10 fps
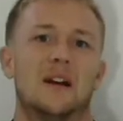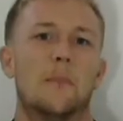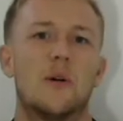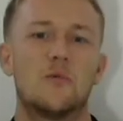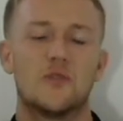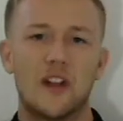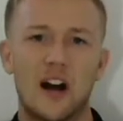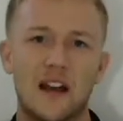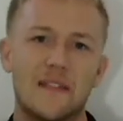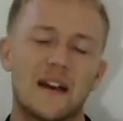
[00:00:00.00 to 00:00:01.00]
but we're
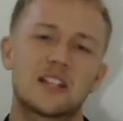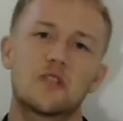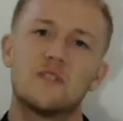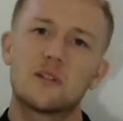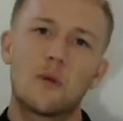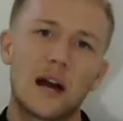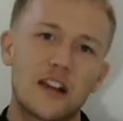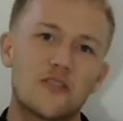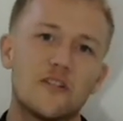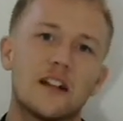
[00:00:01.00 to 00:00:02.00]
not. And that's the reason why I
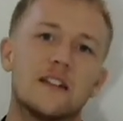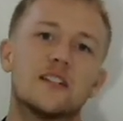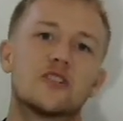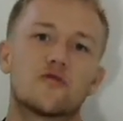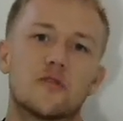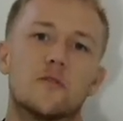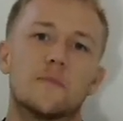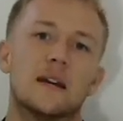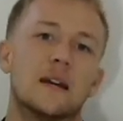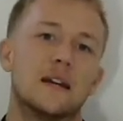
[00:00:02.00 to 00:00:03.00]
created this group,
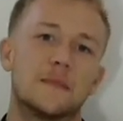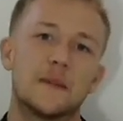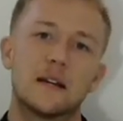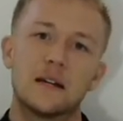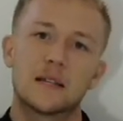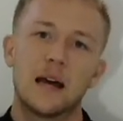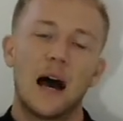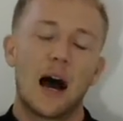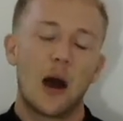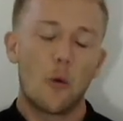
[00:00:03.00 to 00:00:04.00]
is because
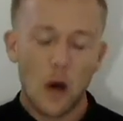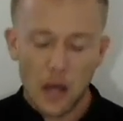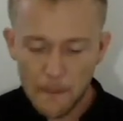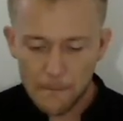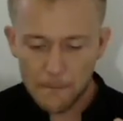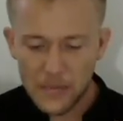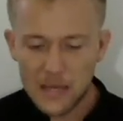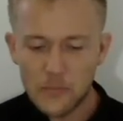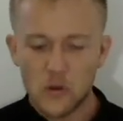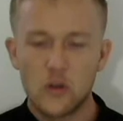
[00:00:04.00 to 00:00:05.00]
I want
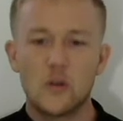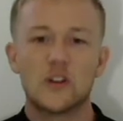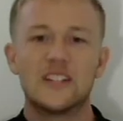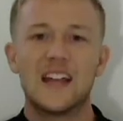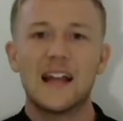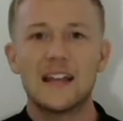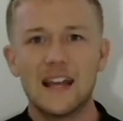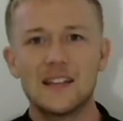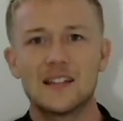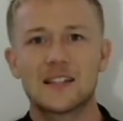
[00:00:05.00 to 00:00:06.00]
people who are
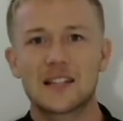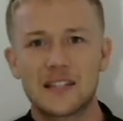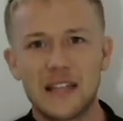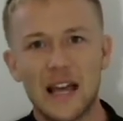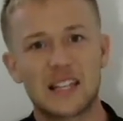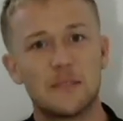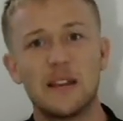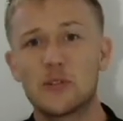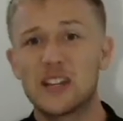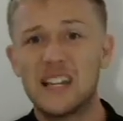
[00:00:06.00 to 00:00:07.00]
dedicated to success to be
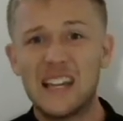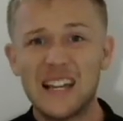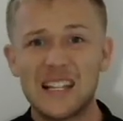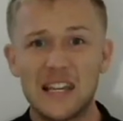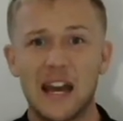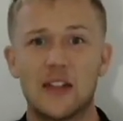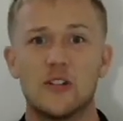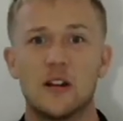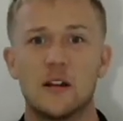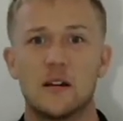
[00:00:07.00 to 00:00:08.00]
able to get
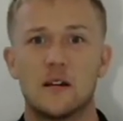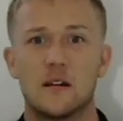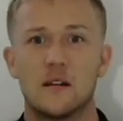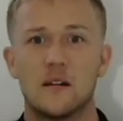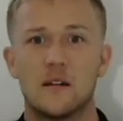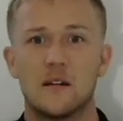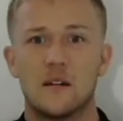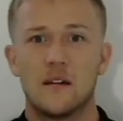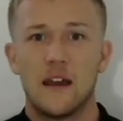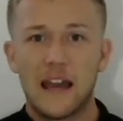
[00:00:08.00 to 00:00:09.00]
together
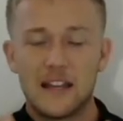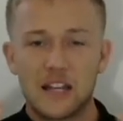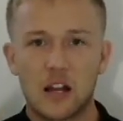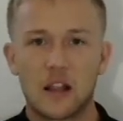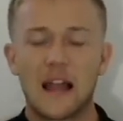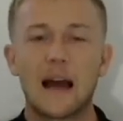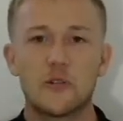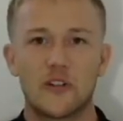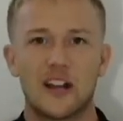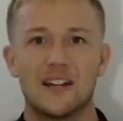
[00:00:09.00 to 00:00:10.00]
and to
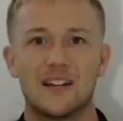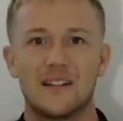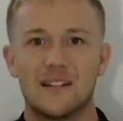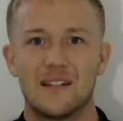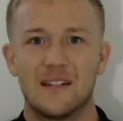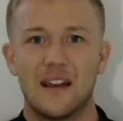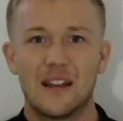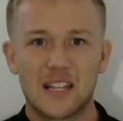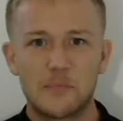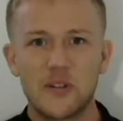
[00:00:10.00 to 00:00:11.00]
collaborate and
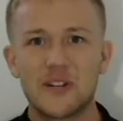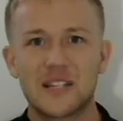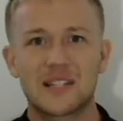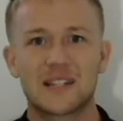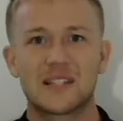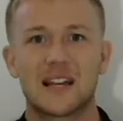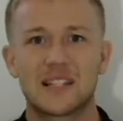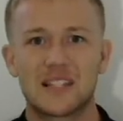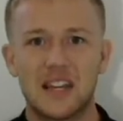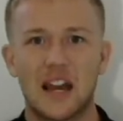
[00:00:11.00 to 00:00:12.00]
experience success
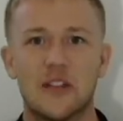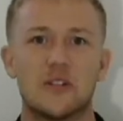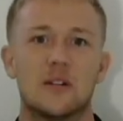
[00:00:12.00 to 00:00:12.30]
together.